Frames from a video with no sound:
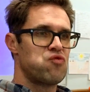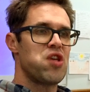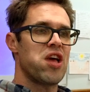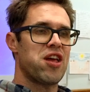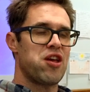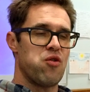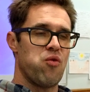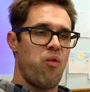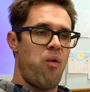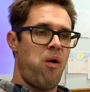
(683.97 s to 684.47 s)

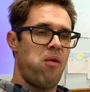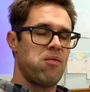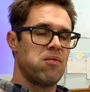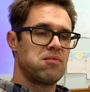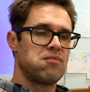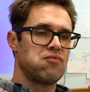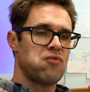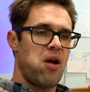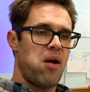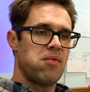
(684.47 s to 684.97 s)
I should do an
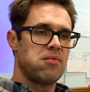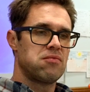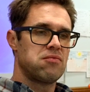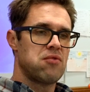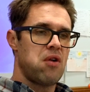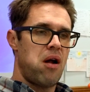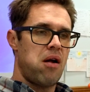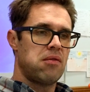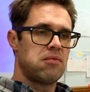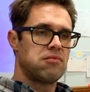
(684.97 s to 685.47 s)

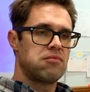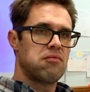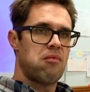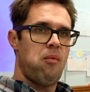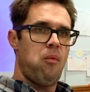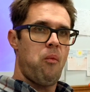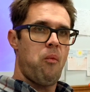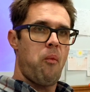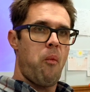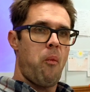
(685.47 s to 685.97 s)
ASMR. Just go
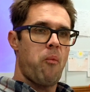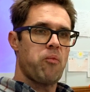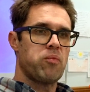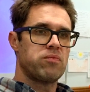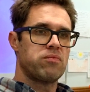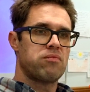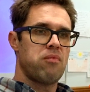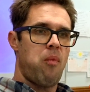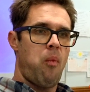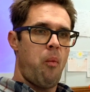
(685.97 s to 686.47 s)
right up to the
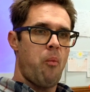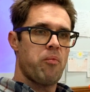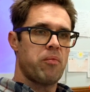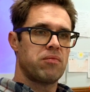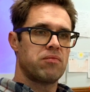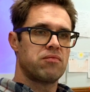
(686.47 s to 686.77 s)
camera.